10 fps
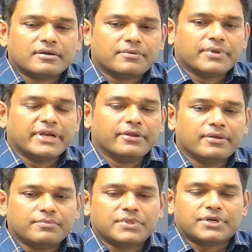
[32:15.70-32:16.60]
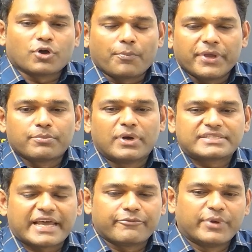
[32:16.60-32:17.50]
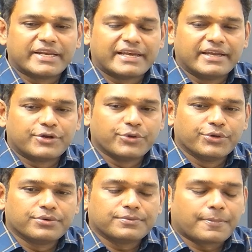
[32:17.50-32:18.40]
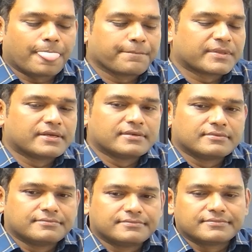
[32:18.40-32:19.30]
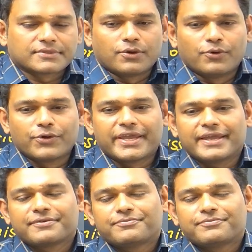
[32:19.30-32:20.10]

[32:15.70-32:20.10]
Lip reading: the topic must have been clear to you. Okay,